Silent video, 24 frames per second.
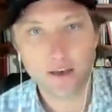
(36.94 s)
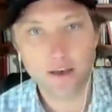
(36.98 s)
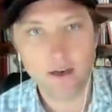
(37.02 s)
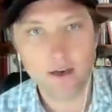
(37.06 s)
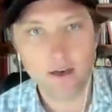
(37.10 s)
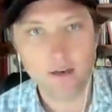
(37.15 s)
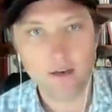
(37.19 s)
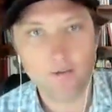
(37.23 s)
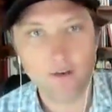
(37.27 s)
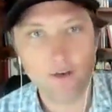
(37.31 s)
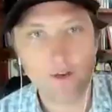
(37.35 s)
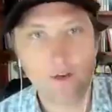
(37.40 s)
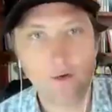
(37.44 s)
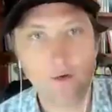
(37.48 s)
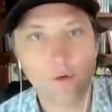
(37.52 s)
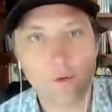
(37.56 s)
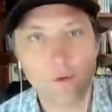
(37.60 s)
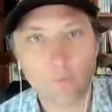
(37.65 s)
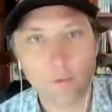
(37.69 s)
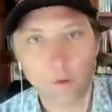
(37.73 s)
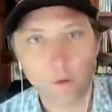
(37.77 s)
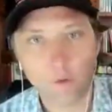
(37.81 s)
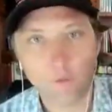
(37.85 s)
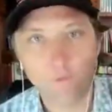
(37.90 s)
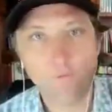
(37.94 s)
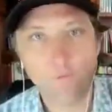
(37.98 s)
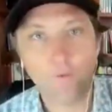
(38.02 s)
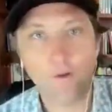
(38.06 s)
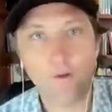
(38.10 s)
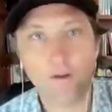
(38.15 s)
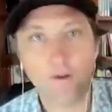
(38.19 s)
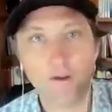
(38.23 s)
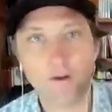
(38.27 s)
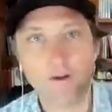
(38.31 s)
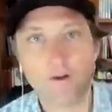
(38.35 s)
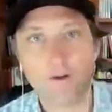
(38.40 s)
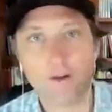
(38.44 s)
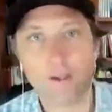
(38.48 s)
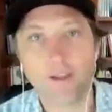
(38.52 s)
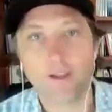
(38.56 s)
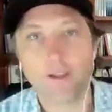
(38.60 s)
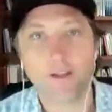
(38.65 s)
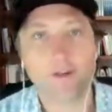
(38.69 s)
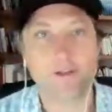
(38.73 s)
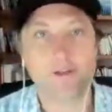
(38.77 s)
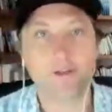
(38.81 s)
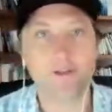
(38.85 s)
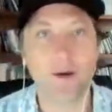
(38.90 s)
of your portfolio in
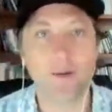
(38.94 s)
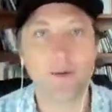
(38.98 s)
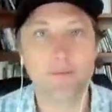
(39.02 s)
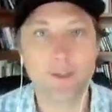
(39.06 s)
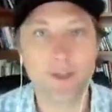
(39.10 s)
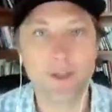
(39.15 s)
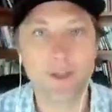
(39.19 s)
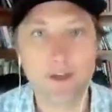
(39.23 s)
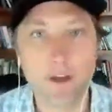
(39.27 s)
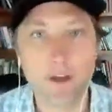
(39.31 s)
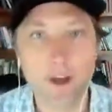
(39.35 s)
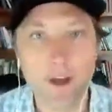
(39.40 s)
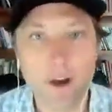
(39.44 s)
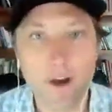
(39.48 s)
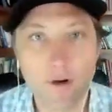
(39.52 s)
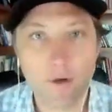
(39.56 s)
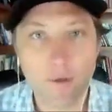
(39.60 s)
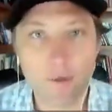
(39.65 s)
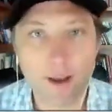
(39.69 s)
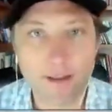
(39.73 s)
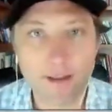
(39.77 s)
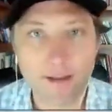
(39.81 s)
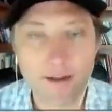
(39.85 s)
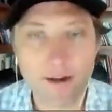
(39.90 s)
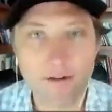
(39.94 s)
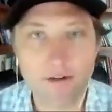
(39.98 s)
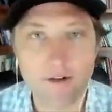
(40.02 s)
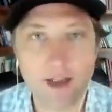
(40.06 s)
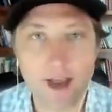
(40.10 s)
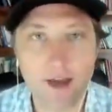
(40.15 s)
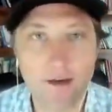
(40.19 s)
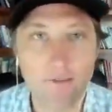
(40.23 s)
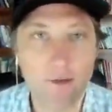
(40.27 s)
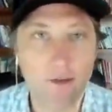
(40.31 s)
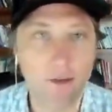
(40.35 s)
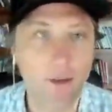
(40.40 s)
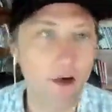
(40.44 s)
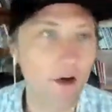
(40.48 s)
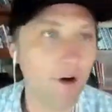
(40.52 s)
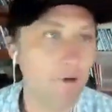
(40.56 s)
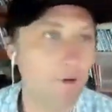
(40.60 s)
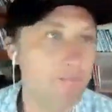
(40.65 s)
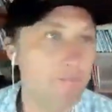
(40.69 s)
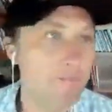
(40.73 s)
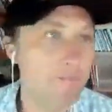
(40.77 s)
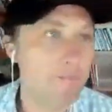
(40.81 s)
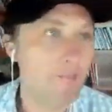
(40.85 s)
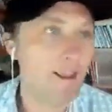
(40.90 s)
the description right there down
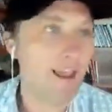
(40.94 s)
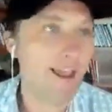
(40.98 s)
below.